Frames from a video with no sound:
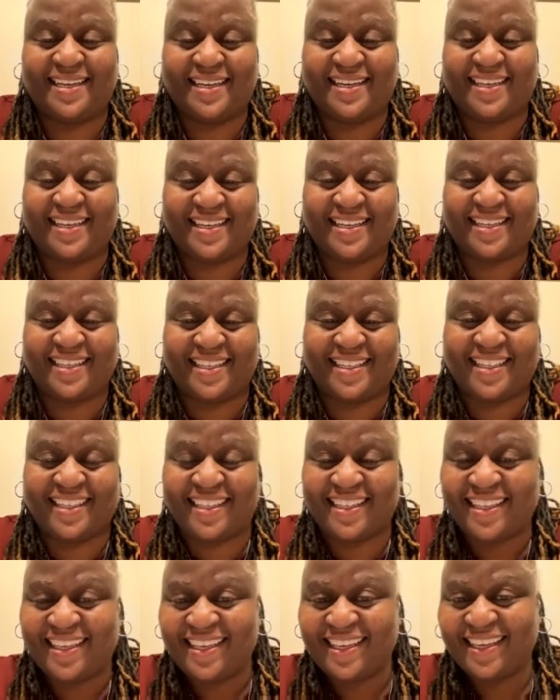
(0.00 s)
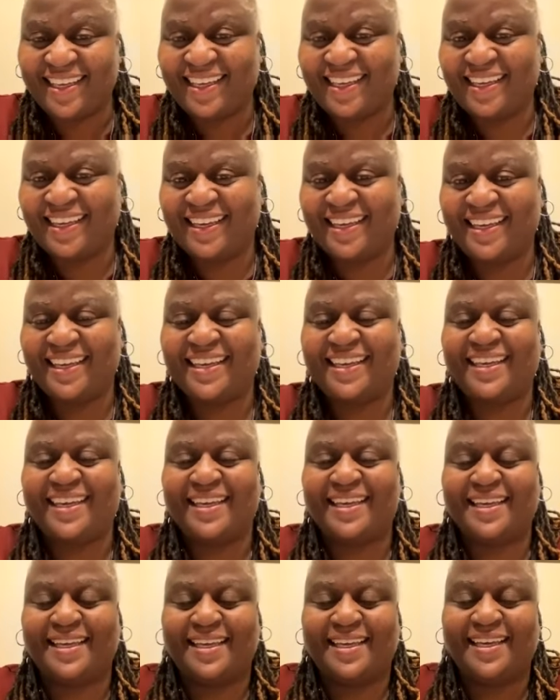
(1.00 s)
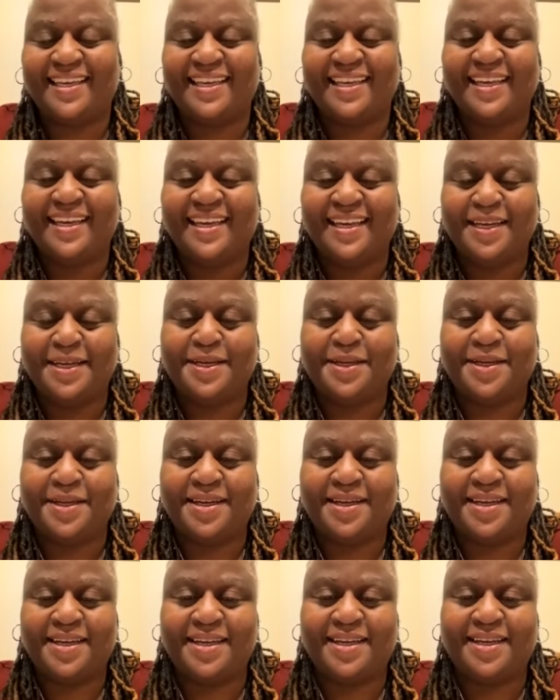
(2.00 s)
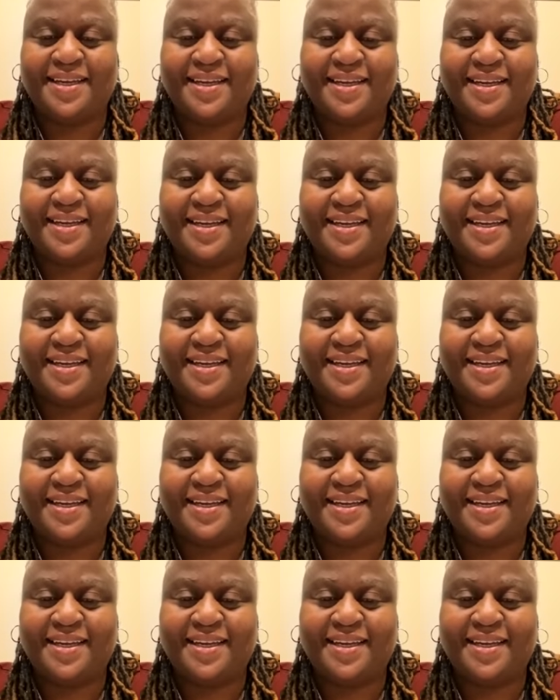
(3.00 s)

[no speech]